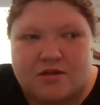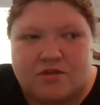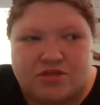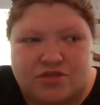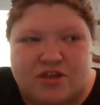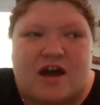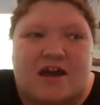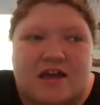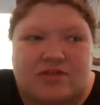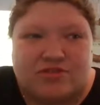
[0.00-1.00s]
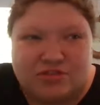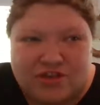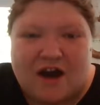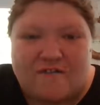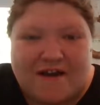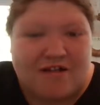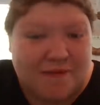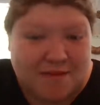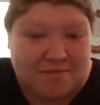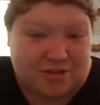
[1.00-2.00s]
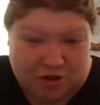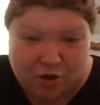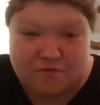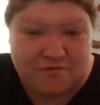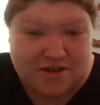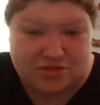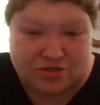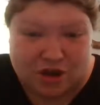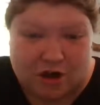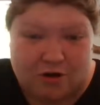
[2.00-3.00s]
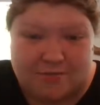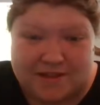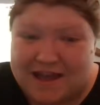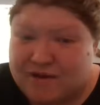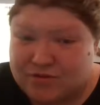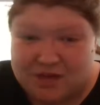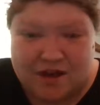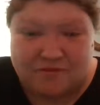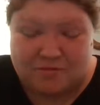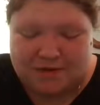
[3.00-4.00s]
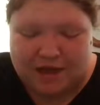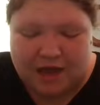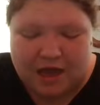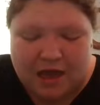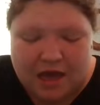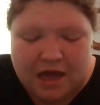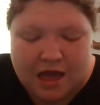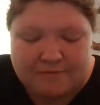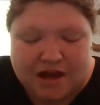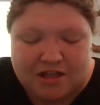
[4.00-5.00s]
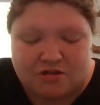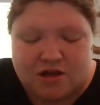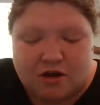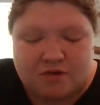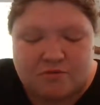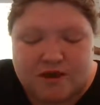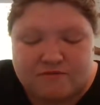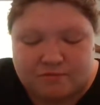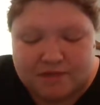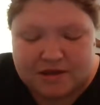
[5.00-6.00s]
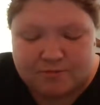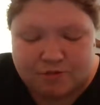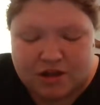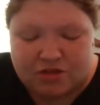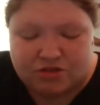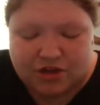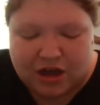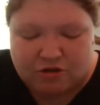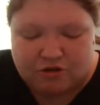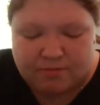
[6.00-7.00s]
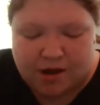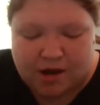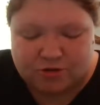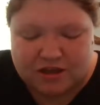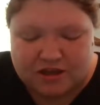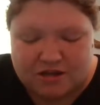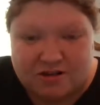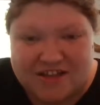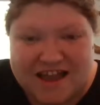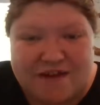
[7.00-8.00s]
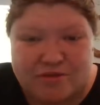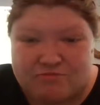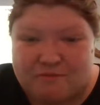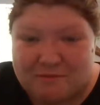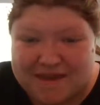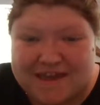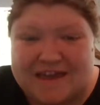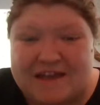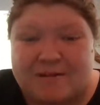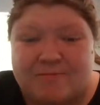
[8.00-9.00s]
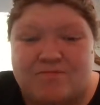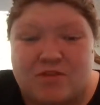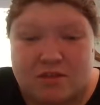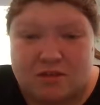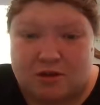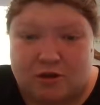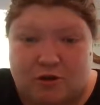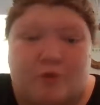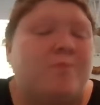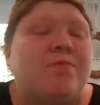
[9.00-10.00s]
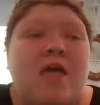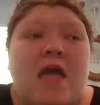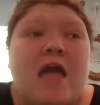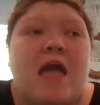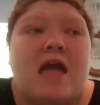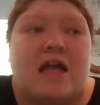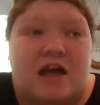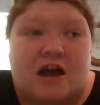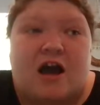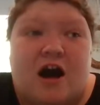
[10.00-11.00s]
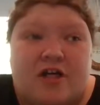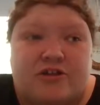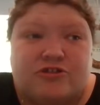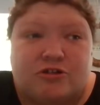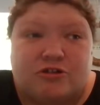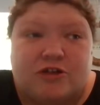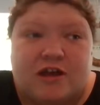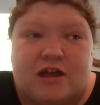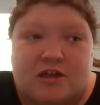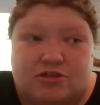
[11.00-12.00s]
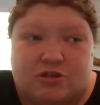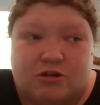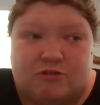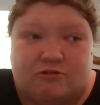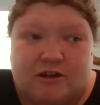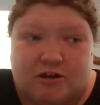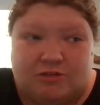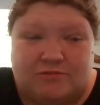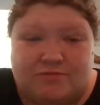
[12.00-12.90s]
stuck in South Alabama. No offense, y'all, but that was not for me. But I knew the only way for me to break the cycle of poverty and all of that was for me to get a college degree and start a career